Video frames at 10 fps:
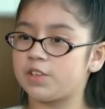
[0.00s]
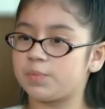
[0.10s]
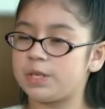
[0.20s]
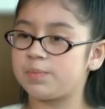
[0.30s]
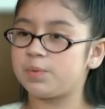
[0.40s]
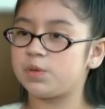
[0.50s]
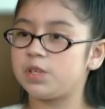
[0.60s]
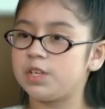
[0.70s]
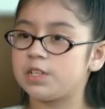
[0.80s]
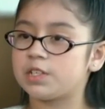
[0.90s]
other
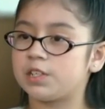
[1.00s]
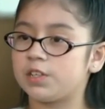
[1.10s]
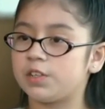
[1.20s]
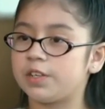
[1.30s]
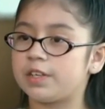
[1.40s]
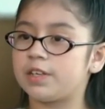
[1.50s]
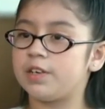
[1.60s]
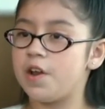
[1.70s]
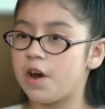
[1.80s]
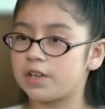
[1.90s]
people to learn
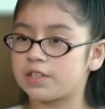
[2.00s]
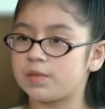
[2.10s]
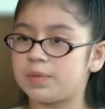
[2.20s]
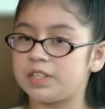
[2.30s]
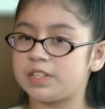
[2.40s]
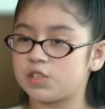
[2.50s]
not to be